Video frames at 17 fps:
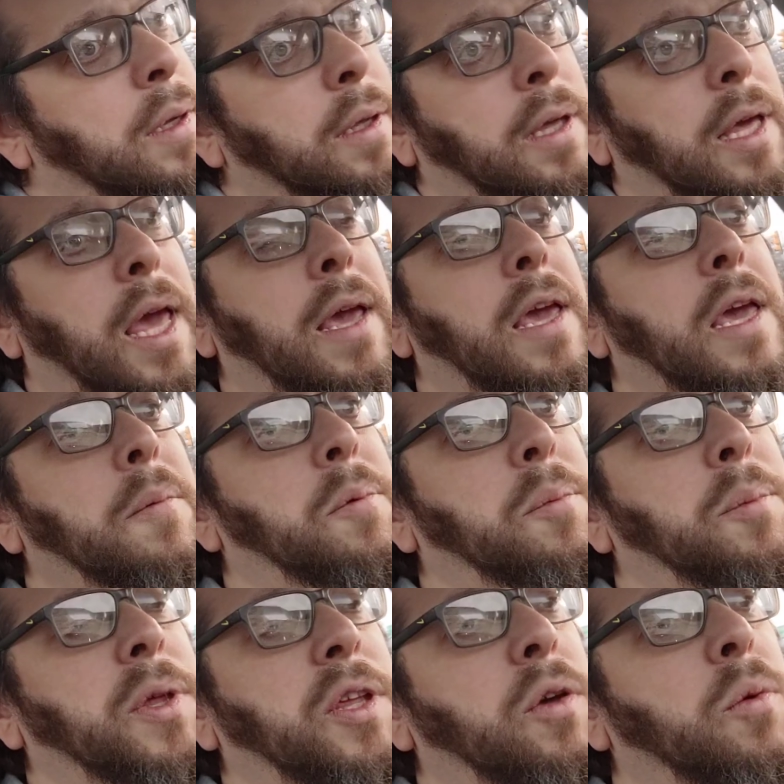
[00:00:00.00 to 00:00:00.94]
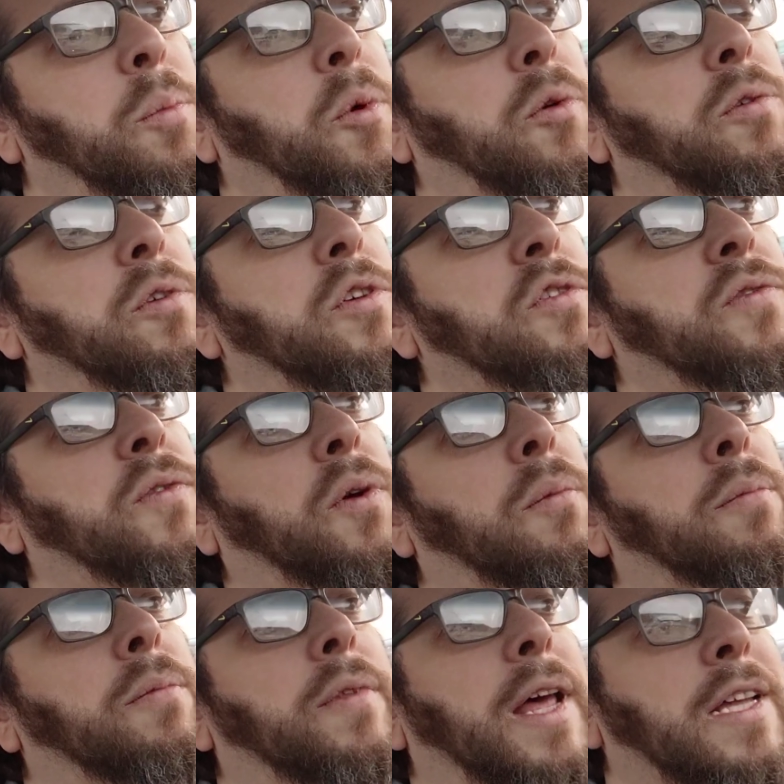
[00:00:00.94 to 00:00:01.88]
gatekeeping be useful.
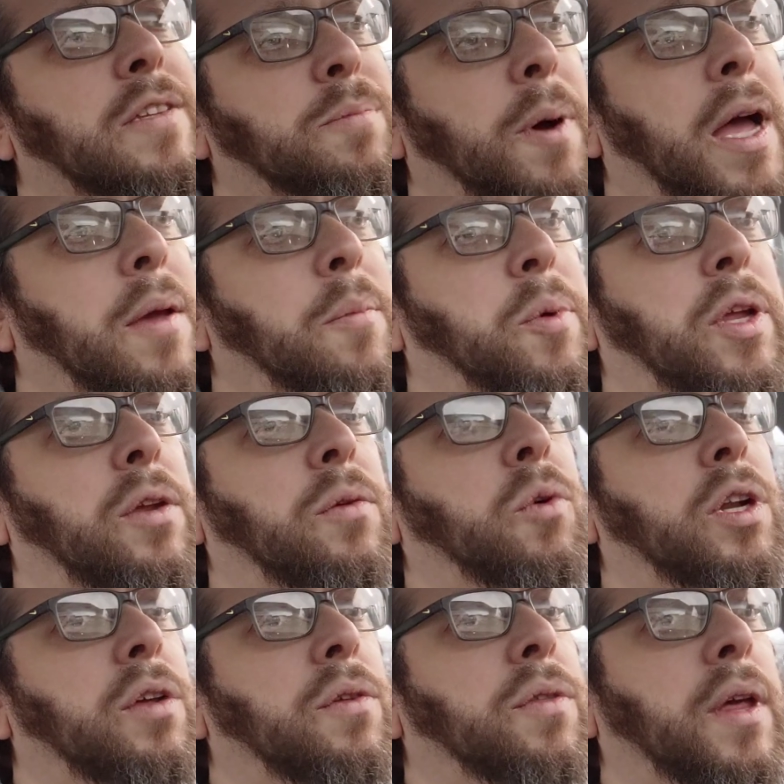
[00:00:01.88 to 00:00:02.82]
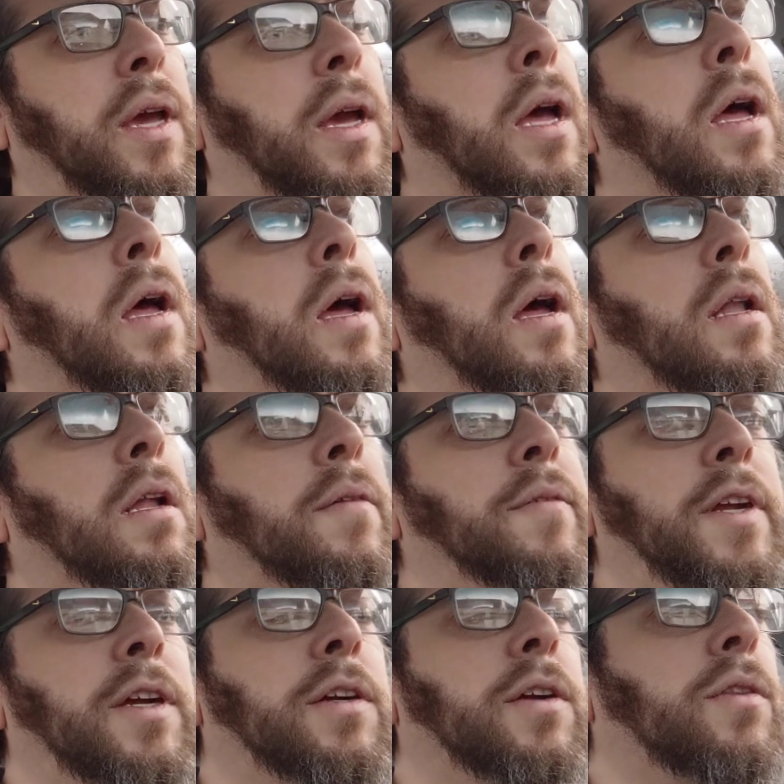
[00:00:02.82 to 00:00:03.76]
That's my opinion. What do you think? Love
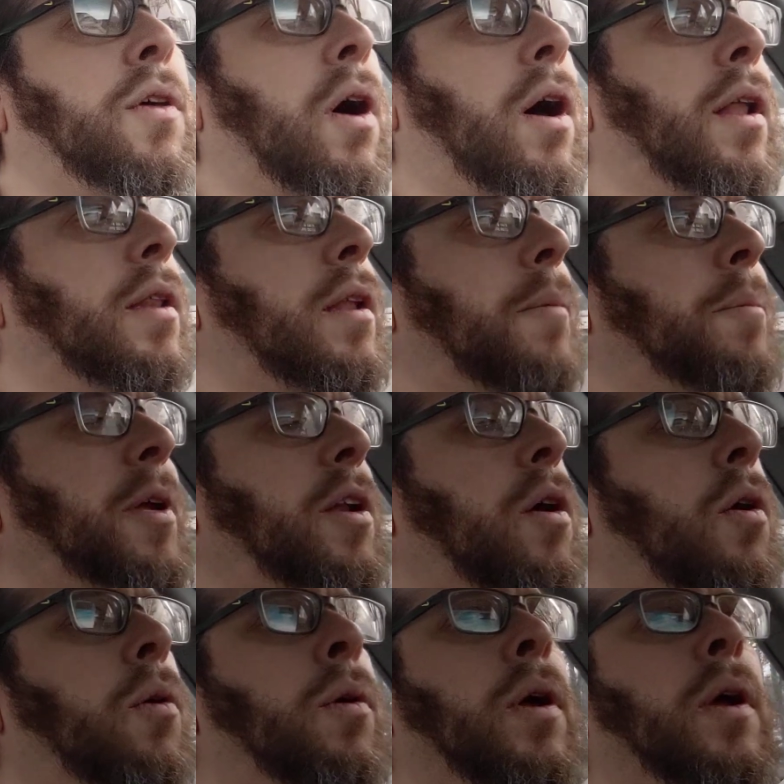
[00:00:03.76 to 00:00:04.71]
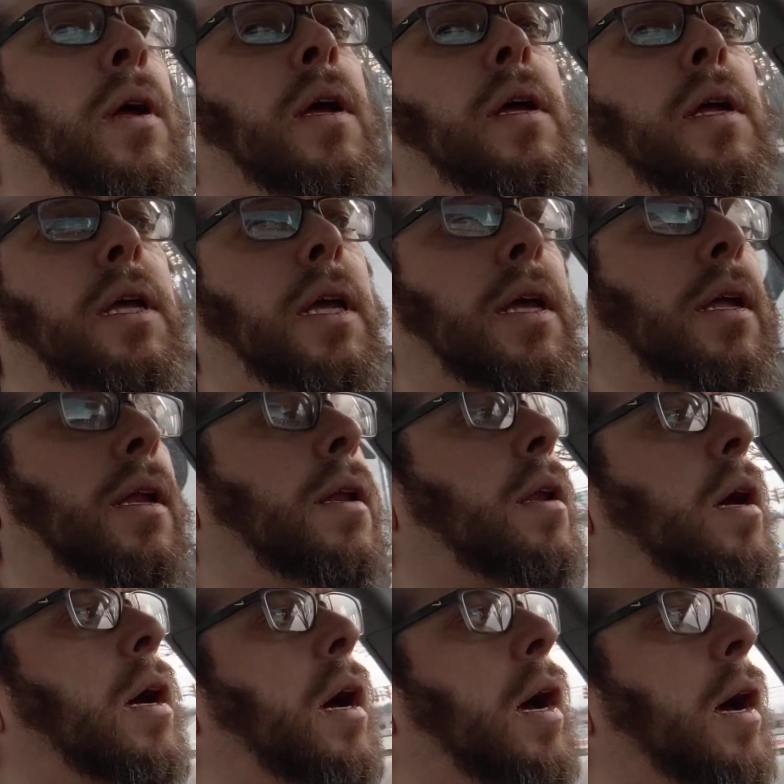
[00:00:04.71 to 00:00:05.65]
to hear your thought. Let me know
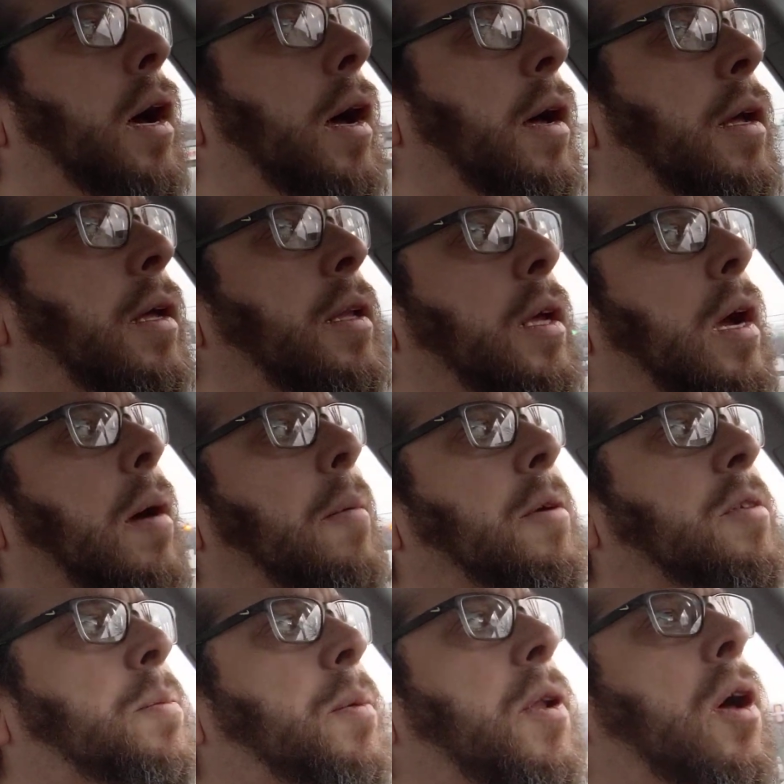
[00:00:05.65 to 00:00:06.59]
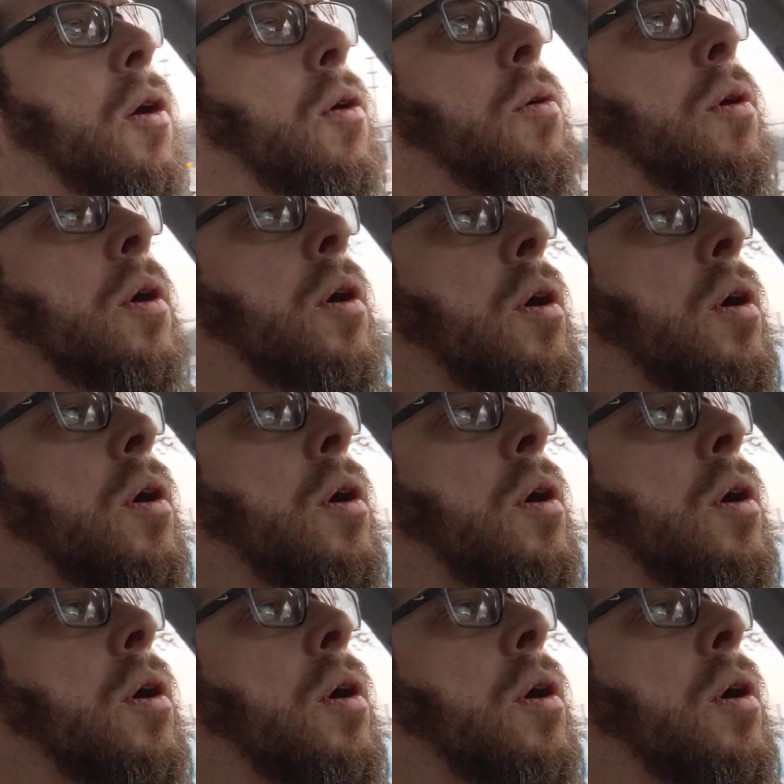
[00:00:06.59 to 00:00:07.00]
in uh, in the comments below.